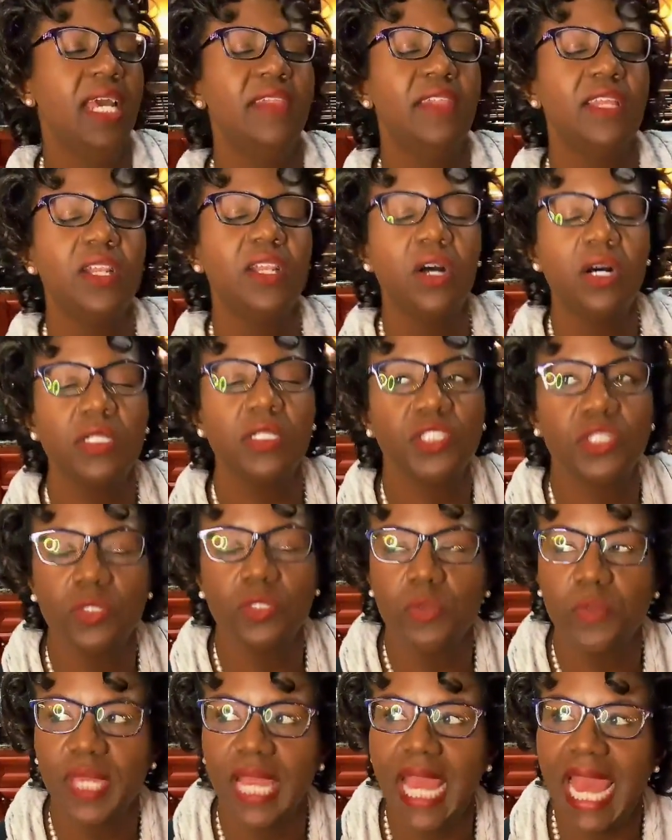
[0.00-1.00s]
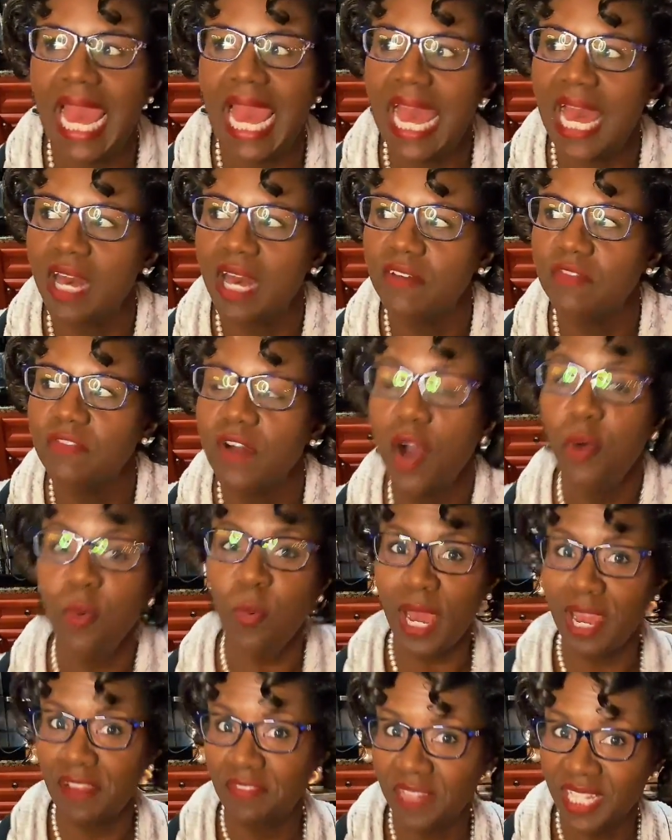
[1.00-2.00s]
And then also we have
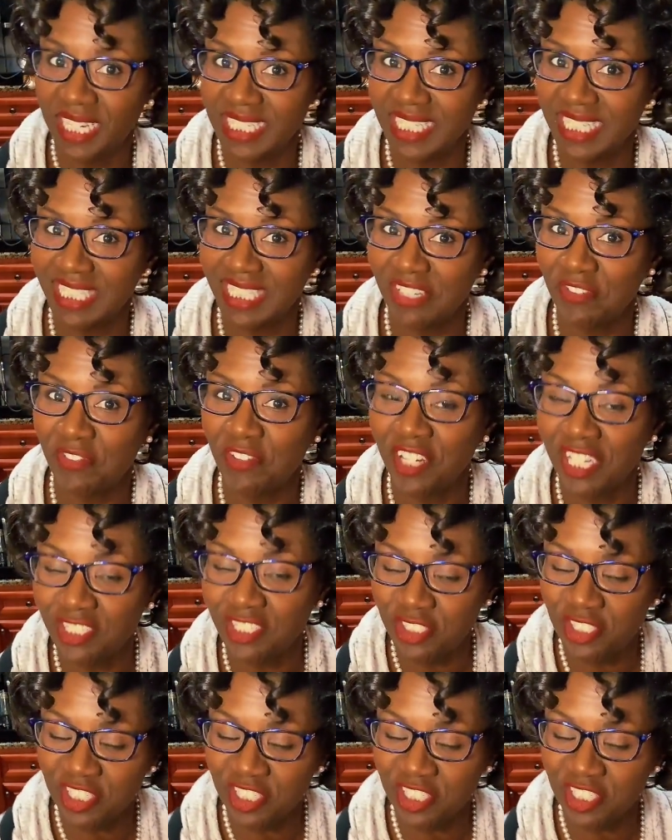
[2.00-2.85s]
wife lessons if you're